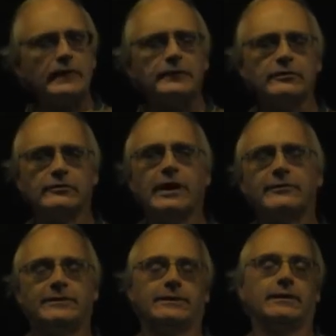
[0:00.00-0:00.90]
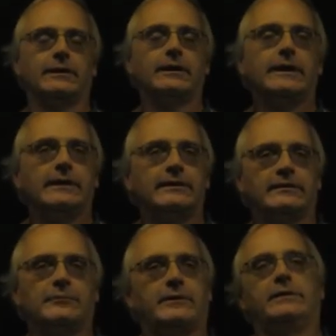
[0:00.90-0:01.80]
this graphic here
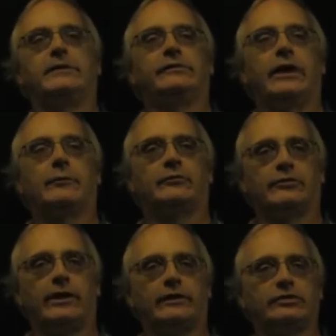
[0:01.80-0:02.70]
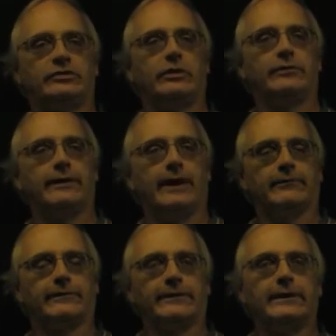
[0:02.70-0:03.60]
does a pretty good job of trying to show
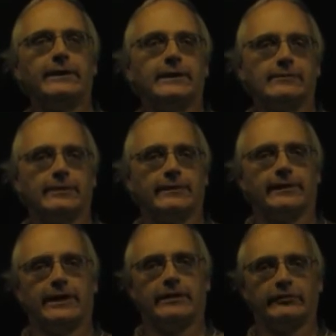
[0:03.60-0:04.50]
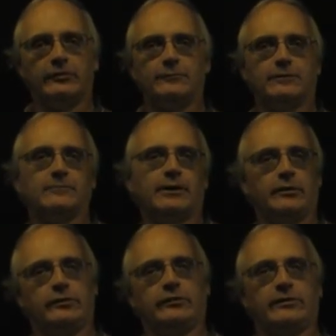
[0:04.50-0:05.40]
that where the where they kind of
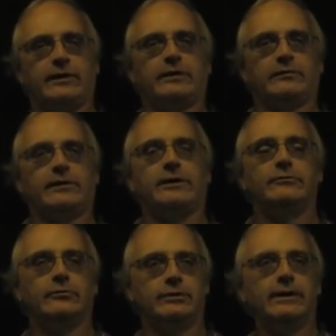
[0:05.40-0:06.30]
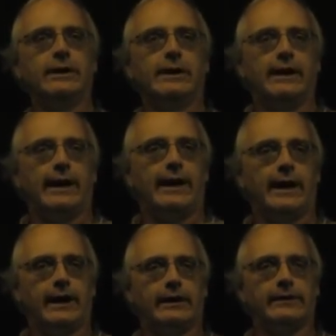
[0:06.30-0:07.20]
superimpose the tetrahedron
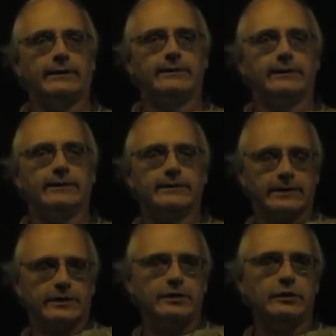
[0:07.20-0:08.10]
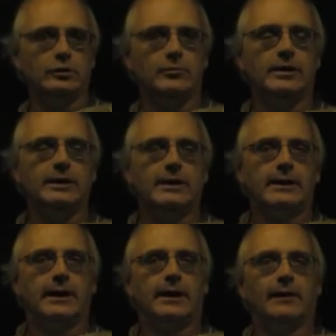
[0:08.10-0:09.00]
and the the cube
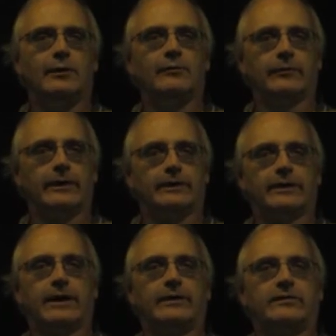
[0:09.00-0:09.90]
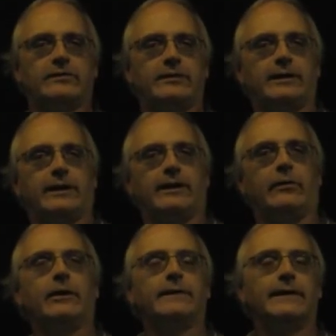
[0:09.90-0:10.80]
uh, over it to kind of see
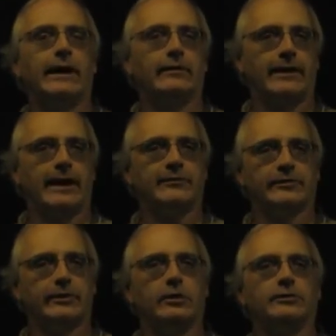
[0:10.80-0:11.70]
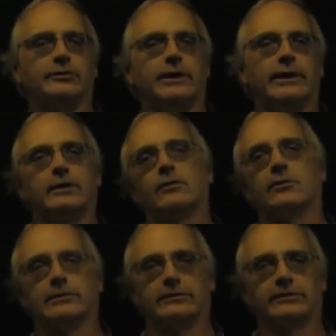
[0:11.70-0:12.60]
how the outer atoms are in alternating
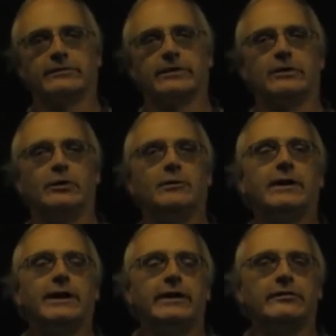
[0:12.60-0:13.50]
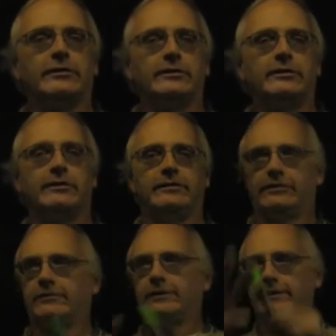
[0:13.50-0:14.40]
corners of a cube. And so to do
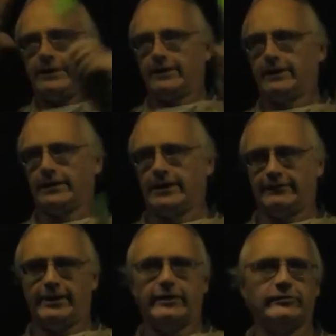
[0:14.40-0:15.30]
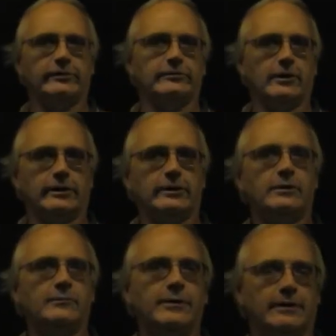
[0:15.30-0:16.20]
this, I really need a kind of a nicely drawn
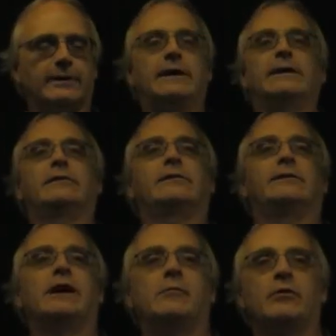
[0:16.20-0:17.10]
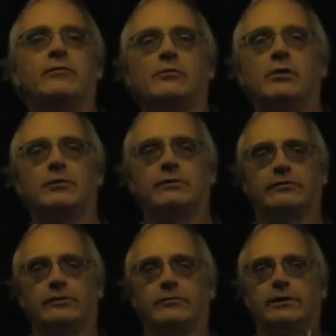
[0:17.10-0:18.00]
cube here. That's going to take me a few
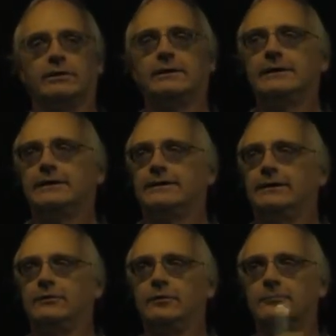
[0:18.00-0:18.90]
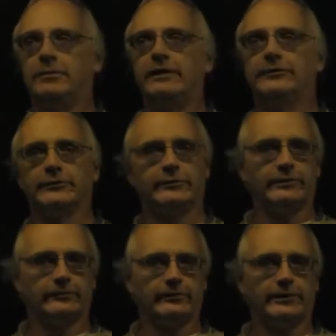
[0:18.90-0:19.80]
moments, so we'll, you know, we'll buzz through
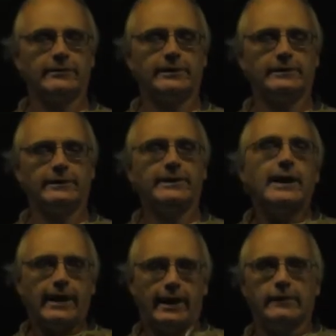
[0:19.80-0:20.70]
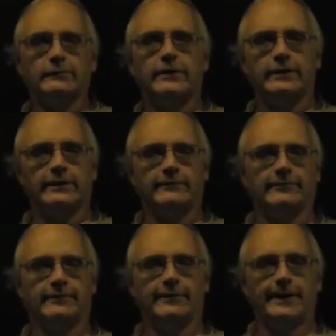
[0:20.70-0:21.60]
this really quickly and pick it up
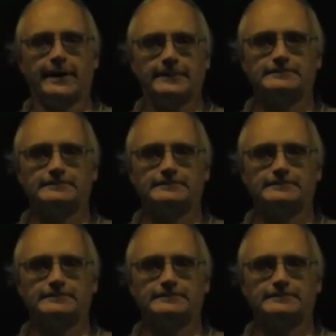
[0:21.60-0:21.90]
from there.